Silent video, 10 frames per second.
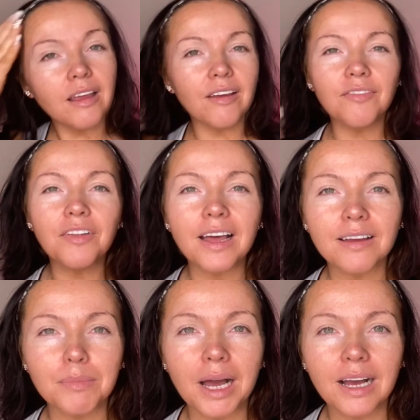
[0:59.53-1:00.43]
If like
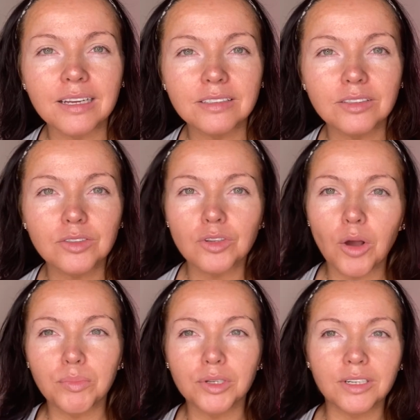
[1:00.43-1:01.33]
my eyes
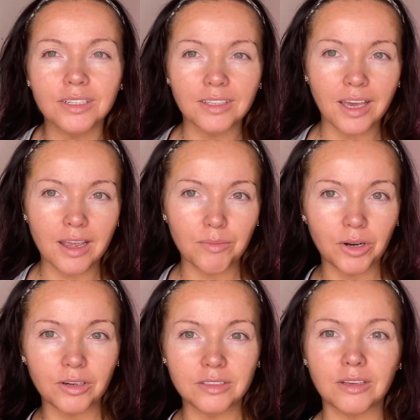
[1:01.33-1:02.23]
stop looking at the
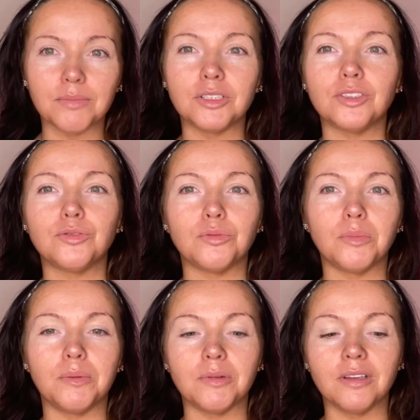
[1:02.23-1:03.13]
camera or something, just
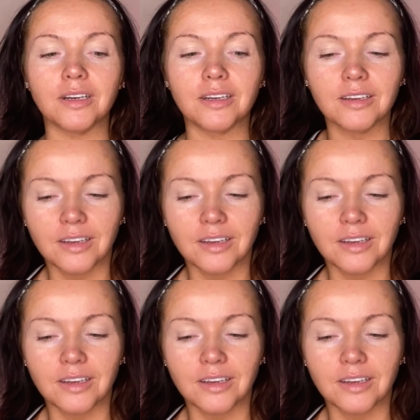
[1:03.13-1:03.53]
remember like